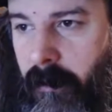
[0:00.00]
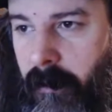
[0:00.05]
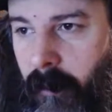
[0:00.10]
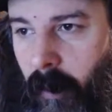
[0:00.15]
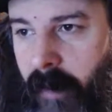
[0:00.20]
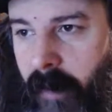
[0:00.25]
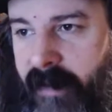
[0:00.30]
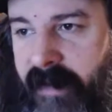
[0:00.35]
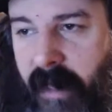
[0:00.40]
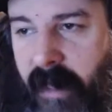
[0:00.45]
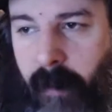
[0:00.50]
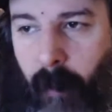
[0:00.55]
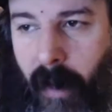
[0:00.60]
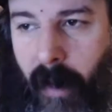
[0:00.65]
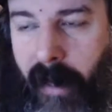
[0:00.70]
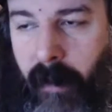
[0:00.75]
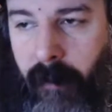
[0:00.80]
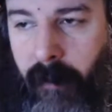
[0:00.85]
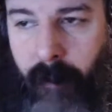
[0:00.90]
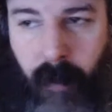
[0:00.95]
one side
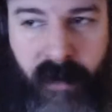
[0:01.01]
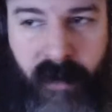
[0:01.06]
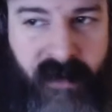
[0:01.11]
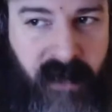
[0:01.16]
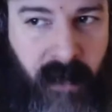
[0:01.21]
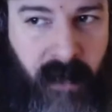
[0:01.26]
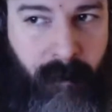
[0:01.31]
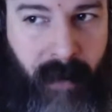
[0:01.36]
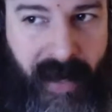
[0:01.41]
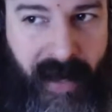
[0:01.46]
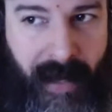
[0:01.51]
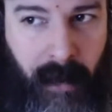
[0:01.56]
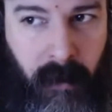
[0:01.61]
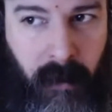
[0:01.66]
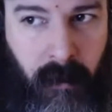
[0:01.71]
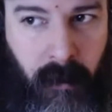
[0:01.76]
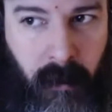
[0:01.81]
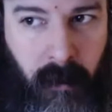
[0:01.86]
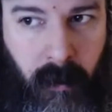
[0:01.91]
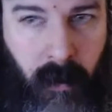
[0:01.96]
wild, one side
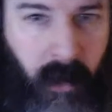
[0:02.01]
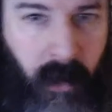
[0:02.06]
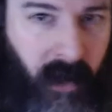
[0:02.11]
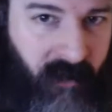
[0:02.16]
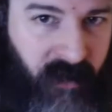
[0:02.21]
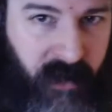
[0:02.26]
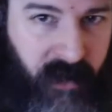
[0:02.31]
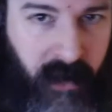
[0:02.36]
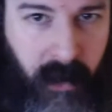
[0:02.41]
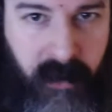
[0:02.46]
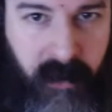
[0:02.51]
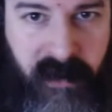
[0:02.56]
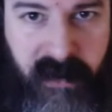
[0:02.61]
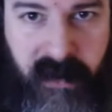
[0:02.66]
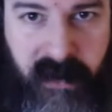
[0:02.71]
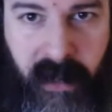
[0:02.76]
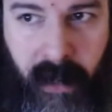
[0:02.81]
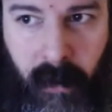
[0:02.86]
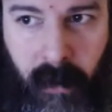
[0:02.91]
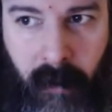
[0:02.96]
bad. Everything else is
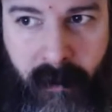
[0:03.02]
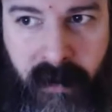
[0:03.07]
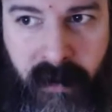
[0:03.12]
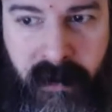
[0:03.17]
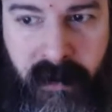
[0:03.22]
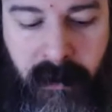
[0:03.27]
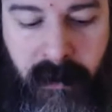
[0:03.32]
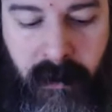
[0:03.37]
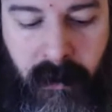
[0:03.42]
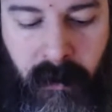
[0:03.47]
an element.